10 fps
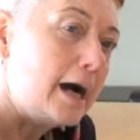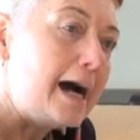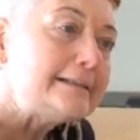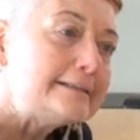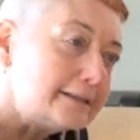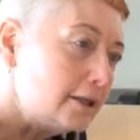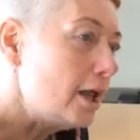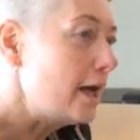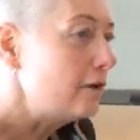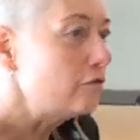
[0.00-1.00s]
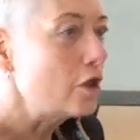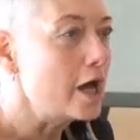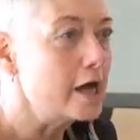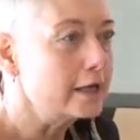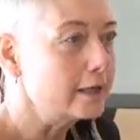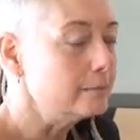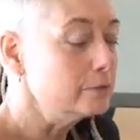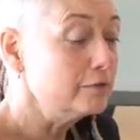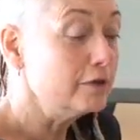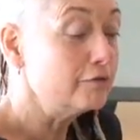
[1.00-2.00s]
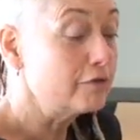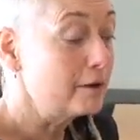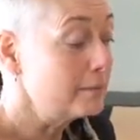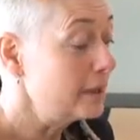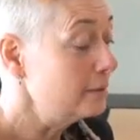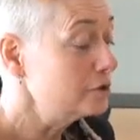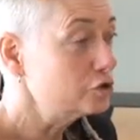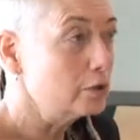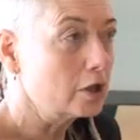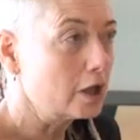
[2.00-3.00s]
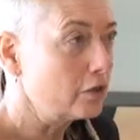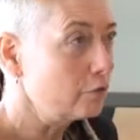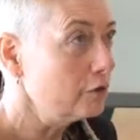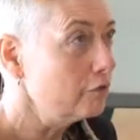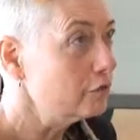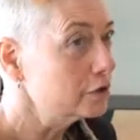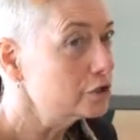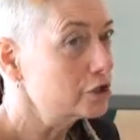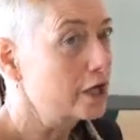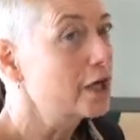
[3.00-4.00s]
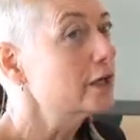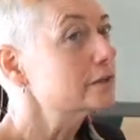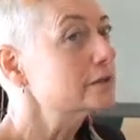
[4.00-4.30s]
I did a lot of like moving from in between like 3 or 4 chairs.